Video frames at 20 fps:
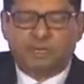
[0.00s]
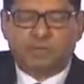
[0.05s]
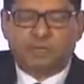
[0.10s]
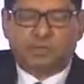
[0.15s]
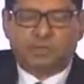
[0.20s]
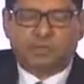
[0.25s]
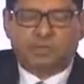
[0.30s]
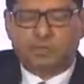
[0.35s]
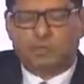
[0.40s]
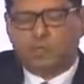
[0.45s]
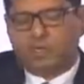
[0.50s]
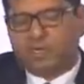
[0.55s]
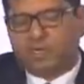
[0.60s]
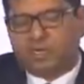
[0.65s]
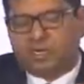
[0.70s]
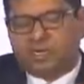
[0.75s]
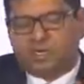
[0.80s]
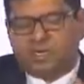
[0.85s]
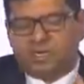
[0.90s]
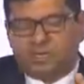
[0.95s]
whether you're
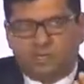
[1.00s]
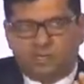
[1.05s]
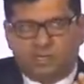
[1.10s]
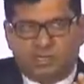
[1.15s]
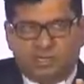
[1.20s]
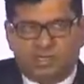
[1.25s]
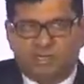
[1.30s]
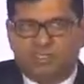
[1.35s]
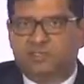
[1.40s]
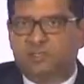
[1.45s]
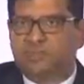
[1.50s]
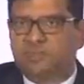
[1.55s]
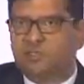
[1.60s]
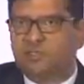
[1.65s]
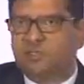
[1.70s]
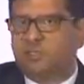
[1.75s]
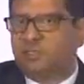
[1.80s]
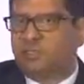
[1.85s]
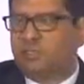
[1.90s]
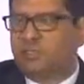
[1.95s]
interacting with Rajiv
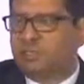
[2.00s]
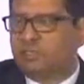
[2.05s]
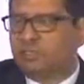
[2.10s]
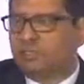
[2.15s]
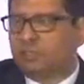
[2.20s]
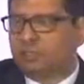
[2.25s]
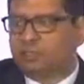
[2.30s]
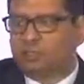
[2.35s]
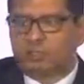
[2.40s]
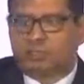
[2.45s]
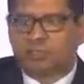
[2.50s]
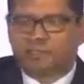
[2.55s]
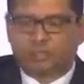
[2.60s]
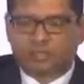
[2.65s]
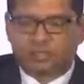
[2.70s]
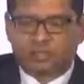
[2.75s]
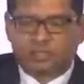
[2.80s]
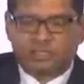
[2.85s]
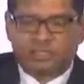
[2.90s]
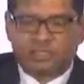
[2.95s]
Bansal, who was the
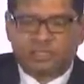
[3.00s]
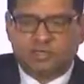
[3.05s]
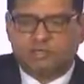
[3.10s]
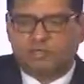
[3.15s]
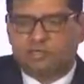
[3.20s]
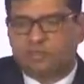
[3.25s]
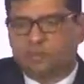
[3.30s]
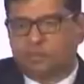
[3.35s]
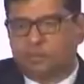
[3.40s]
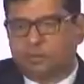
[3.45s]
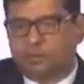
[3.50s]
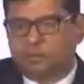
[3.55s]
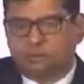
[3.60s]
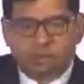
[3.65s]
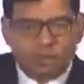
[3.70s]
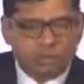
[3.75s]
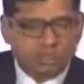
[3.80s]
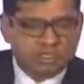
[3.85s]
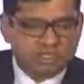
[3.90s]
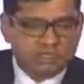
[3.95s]
Infosys CFO, or
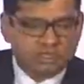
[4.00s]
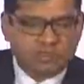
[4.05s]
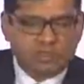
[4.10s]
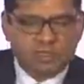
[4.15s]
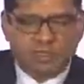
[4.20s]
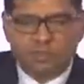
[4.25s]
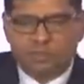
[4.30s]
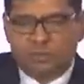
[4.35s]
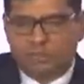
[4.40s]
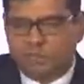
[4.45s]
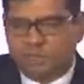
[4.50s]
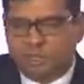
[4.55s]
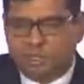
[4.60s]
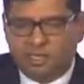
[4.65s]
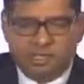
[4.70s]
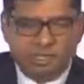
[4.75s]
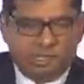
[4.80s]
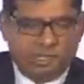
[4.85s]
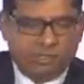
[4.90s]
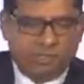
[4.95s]
Mohandas Pai, or
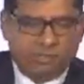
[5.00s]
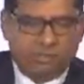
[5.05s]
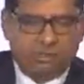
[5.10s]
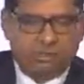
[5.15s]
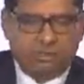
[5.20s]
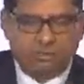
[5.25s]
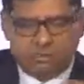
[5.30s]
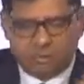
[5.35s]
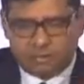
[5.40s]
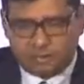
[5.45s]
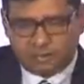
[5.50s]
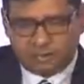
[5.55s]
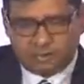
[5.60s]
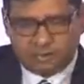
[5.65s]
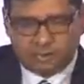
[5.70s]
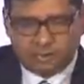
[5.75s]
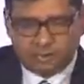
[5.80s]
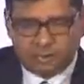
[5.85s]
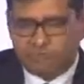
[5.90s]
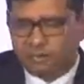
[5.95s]
Bala, or
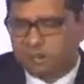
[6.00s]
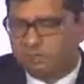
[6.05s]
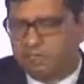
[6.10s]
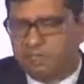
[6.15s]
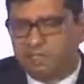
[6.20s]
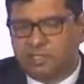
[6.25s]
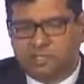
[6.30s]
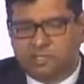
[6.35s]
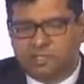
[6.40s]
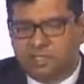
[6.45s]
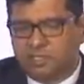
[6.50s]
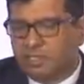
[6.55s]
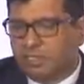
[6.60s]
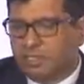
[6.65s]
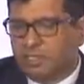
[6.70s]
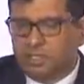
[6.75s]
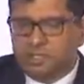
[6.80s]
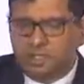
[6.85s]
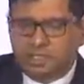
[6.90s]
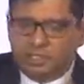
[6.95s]
Mr. Diostale,
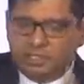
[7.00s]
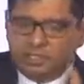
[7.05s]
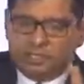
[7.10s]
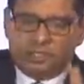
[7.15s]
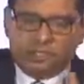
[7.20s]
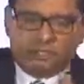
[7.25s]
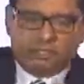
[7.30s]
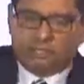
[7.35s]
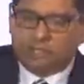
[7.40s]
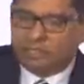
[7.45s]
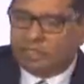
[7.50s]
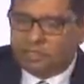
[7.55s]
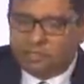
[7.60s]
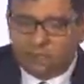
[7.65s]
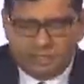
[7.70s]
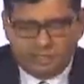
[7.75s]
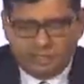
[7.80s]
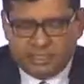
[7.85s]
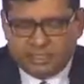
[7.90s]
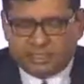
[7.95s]
you know,
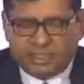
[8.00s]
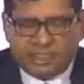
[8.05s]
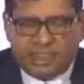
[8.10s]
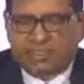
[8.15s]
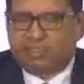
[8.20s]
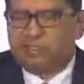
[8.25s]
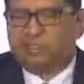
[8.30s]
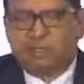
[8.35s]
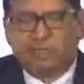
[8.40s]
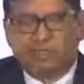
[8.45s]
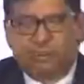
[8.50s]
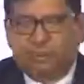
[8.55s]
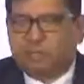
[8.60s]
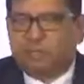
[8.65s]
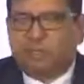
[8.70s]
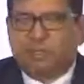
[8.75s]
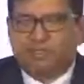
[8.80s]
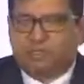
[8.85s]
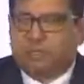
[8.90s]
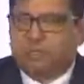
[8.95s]
these guys are not going
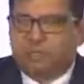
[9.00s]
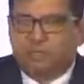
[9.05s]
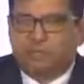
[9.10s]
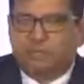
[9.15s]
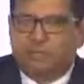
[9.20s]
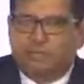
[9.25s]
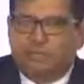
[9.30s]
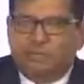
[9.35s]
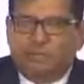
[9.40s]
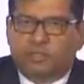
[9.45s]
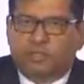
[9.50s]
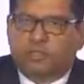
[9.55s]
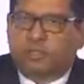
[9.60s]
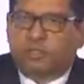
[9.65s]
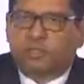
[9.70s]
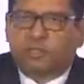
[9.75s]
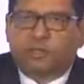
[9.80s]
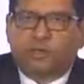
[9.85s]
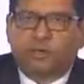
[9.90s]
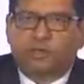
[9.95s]
to budge. You know, for
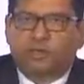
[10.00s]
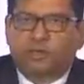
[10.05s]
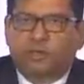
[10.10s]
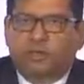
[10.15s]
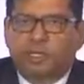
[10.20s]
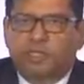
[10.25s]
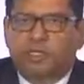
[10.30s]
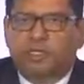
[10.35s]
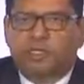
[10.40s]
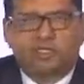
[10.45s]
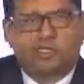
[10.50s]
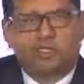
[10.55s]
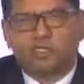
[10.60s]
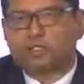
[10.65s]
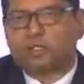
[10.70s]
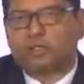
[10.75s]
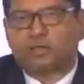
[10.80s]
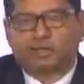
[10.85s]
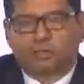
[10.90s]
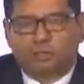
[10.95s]
come what may, they're
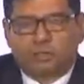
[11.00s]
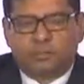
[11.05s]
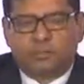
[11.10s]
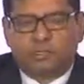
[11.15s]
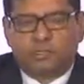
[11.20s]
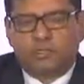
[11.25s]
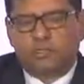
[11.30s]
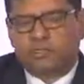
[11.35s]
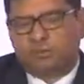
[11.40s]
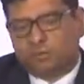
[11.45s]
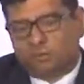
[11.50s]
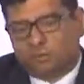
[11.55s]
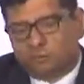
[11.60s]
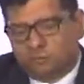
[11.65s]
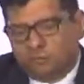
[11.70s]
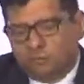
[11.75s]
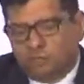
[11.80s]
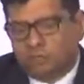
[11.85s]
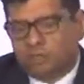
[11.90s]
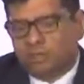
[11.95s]
just not going to budge. So the
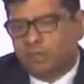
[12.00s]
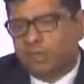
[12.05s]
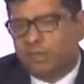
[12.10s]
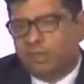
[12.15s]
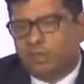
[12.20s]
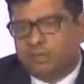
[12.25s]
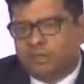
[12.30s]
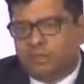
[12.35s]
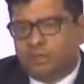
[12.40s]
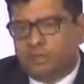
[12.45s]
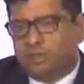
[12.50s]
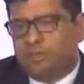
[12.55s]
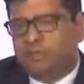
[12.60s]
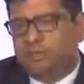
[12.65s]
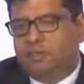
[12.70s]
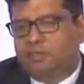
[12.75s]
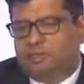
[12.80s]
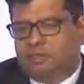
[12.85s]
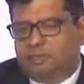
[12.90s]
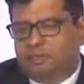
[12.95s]
whole, you know,
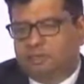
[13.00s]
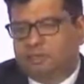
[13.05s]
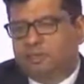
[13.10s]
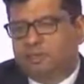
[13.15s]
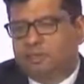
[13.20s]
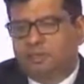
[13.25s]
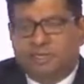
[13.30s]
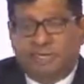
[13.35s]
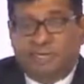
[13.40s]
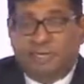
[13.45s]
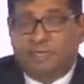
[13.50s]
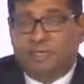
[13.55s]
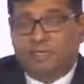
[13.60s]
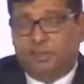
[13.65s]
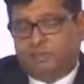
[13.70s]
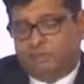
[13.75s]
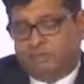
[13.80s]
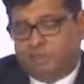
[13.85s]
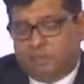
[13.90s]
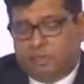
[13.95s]
interaction, and I
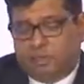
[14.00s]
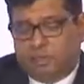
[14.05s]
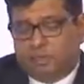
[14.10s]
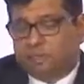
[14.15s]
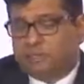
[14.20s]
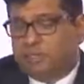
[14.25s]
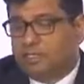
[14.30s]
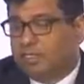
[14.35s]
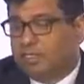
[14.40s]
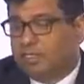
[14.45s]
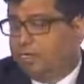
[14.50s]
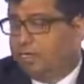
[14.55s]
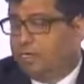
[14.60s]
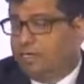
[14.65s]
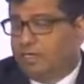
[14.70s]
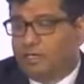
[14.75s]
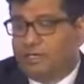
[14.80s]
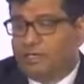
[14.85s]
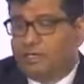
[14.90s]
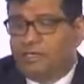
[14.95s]
honestly, I mean,
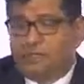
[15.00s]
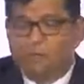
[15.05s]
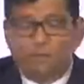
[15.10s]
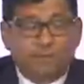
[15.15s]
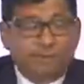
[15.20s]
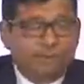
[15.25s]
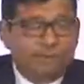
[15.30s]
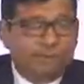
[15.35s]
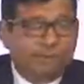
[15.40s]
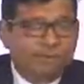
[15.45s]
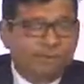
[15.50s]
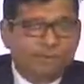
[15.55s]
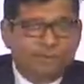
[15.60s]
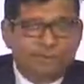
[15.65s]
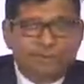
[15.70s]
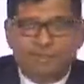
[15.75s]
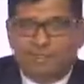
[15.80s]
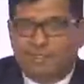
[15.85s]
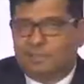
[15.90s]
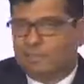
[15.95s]
I didn't even know, you
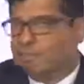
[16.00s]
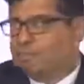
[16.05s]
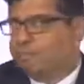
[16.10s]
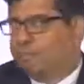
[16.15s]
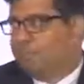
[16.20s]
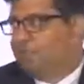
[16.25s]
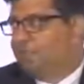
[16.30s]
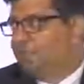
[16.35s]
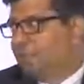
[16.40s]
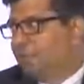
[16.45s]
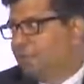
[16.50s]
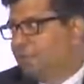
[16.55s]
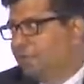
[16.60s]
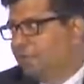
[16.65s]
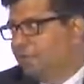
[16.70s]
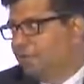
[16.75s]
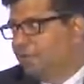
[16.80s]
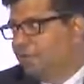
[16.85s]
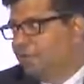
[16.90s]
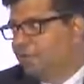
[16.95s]
know, that
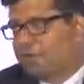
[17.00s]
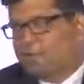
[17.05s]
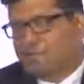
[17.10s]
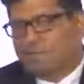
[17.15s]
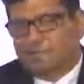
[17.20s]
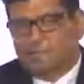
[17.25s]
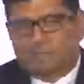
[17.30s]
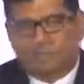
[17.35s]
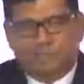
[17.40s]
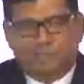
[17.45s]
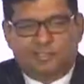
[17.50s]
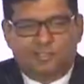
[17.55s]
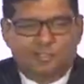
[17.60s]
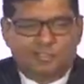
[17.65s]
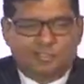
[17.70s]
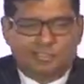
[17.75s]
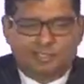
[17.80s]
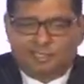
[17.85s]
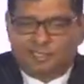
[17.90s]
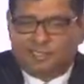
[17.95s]
the
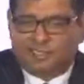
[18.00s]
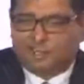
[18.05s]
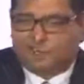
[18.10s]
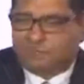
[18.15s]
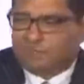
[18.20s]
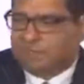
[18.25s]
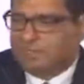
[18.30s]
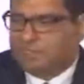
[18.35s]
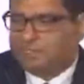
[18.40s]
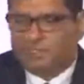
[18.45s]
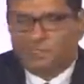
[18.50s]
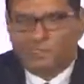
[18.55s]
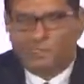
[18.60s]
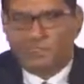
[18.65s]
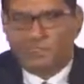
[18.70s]
GSEC and the price